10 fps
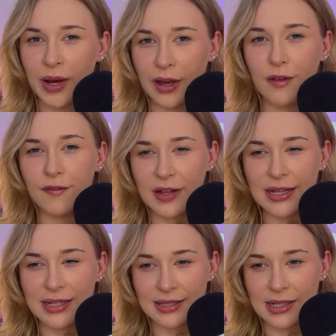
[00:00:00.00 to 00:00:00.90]
by her
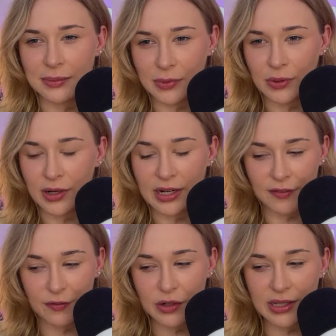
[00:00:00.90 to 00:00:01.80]
feelings anymore. And I
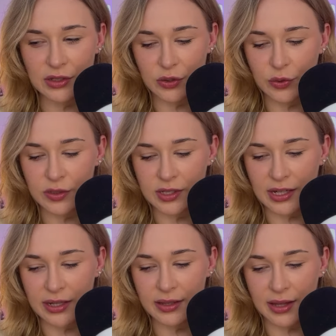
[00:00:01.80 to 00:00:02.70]
really do
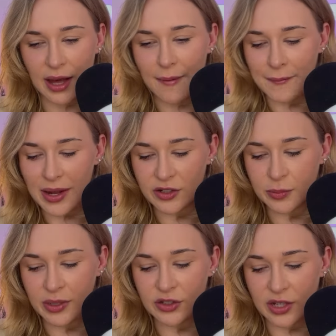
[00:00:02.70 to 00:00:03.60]
see that a major
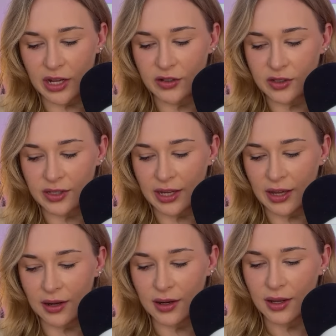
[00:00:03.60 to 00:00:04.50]
big change is,
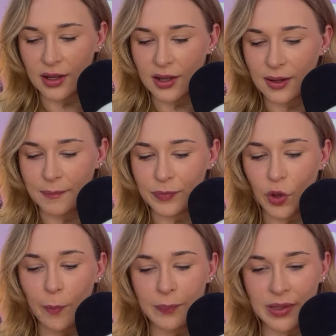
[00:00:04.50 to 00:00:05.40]
again,
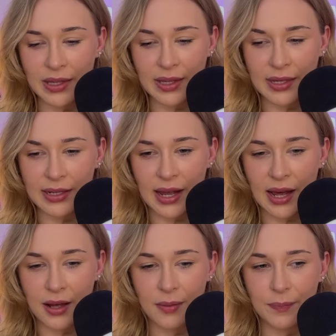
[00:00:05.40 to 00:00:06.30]
not being in
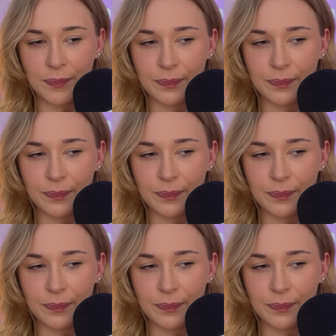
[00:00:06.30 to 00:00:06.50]
that...